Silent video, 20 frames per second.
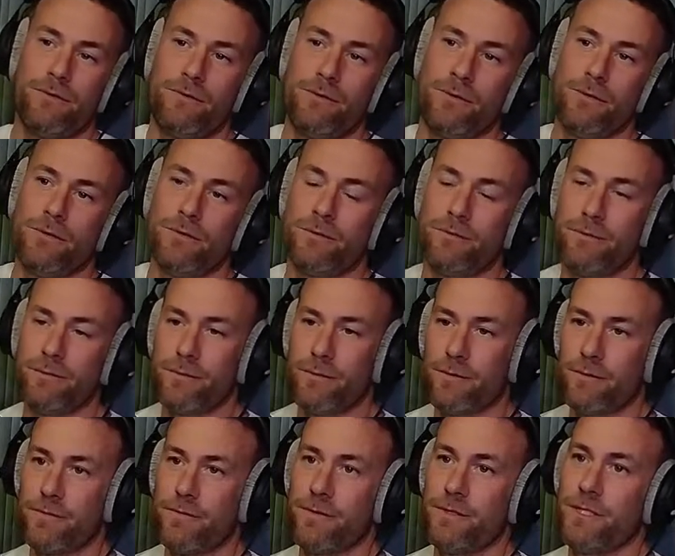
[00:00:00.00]
role of
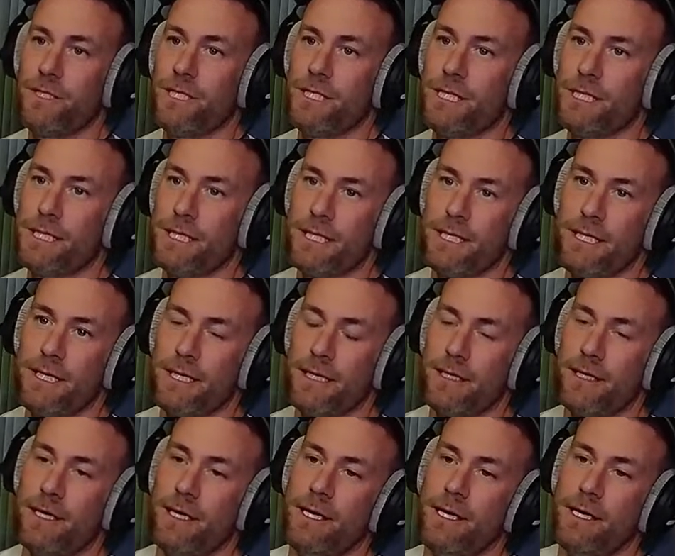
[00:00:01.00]
the GC,